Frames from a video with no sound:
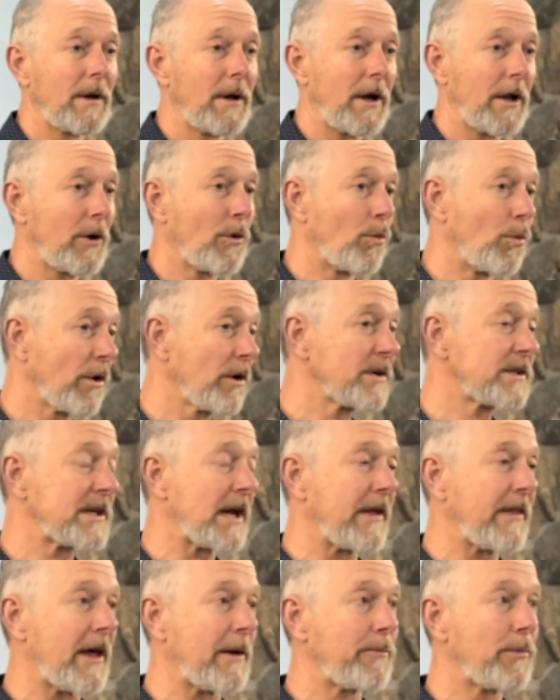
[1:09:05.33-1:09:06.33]
I don't want to
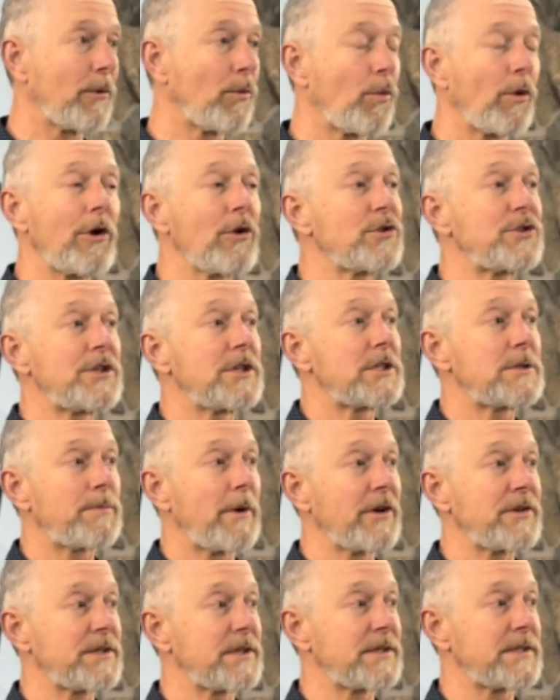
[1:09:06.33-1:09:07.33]
say that, but what else are you
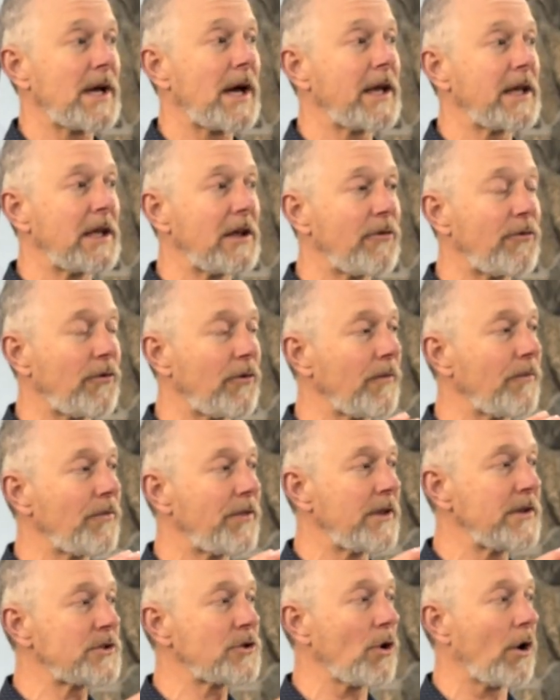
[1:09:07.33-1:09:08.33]
supposed to say if
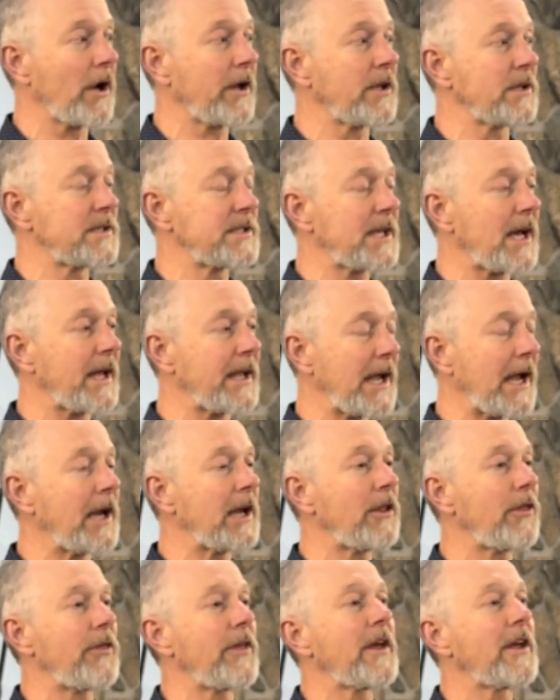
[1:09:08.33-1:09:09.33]
this guy can say
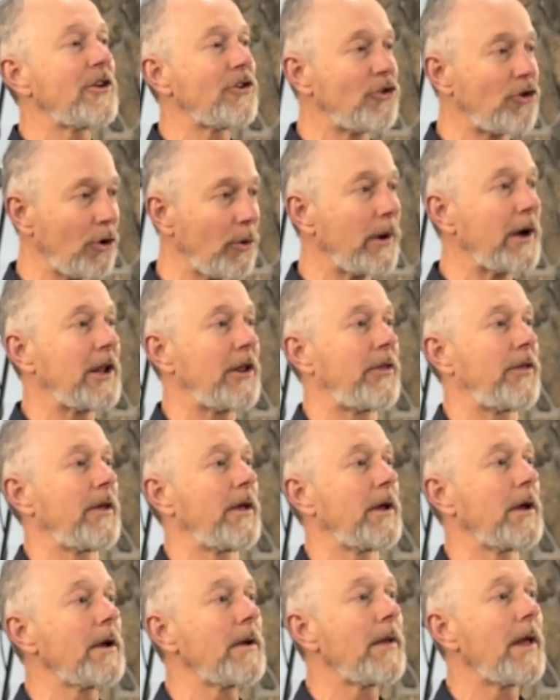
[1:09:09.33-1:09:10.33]
anything, do
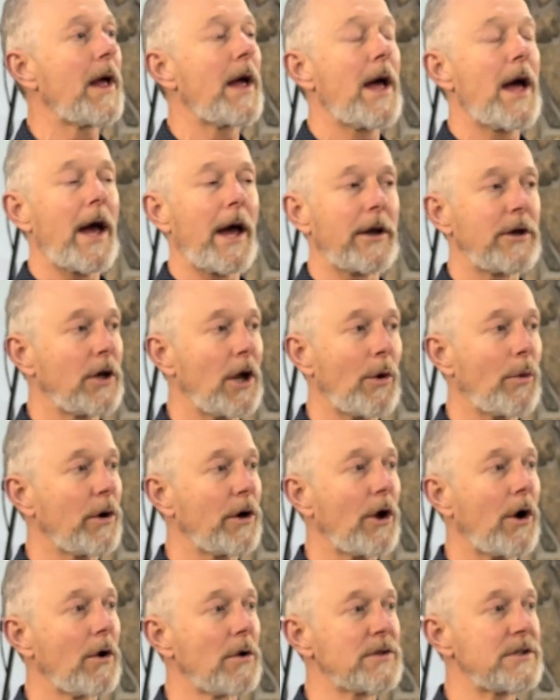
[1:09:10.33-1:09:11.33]
anything, and no one
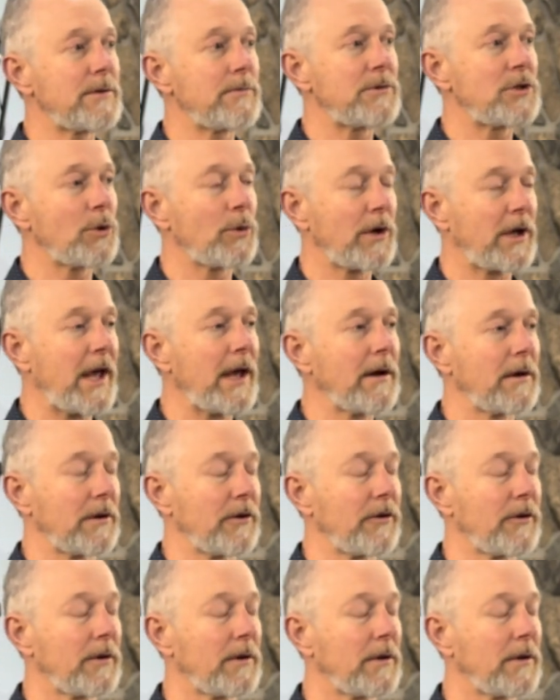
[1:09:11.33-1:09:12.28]
holds him to account?